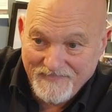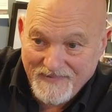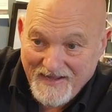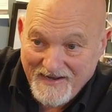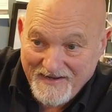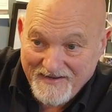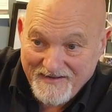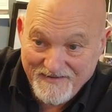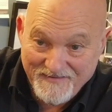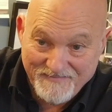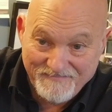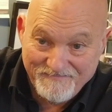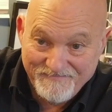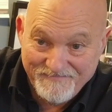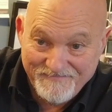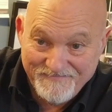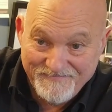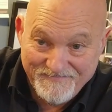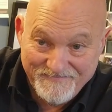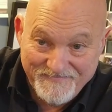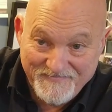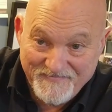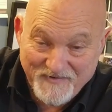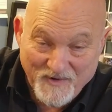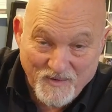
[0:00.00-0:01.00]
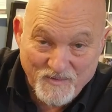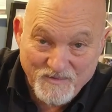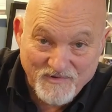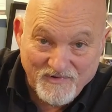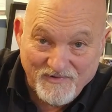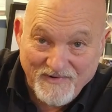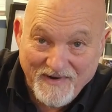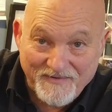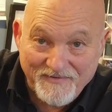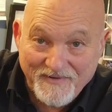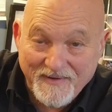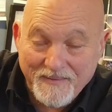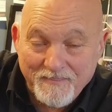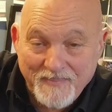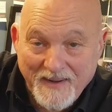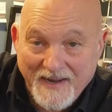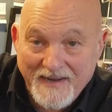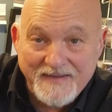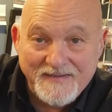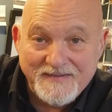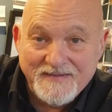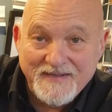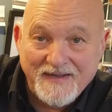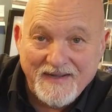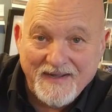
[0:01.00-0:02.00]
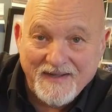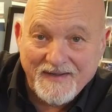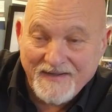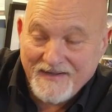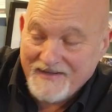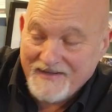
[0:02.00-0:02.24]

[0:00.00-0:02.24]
like a photographic painting, I